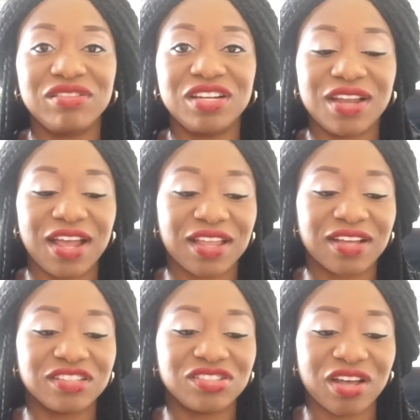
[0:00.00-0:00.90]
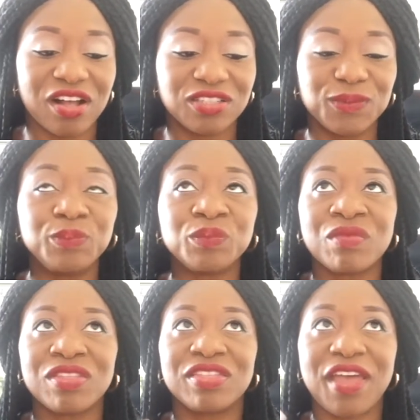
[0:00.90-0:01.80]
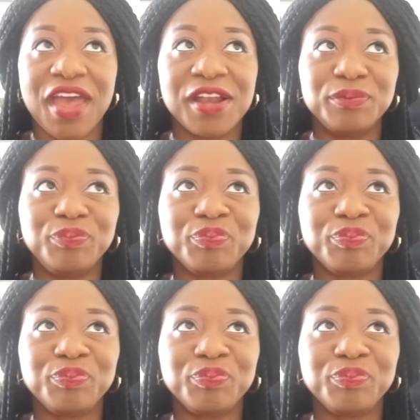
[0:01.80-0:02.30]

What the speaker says: really liked as a child. Then